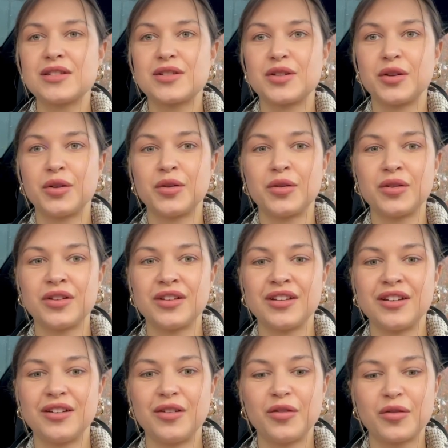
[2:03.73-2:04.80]
So
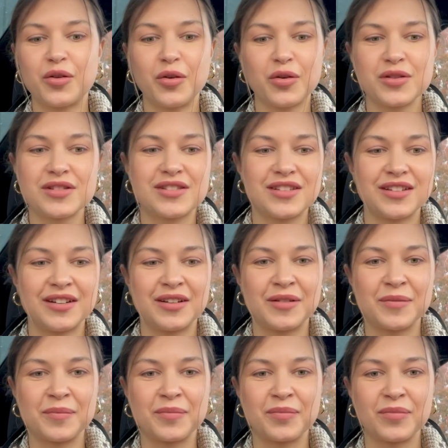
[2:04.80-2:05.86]
of course,
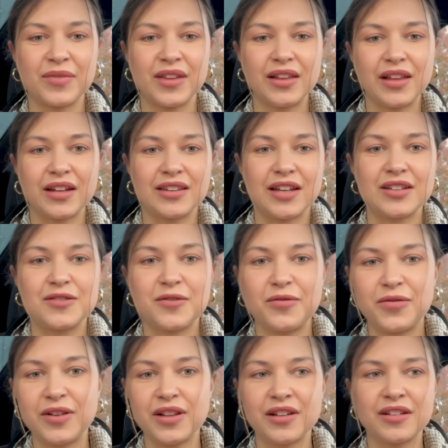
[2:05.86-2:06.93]
that
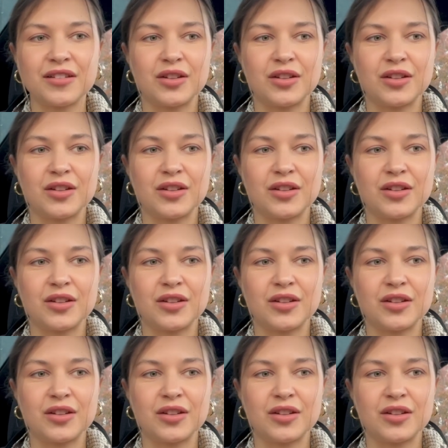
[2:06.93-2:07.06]
feeling,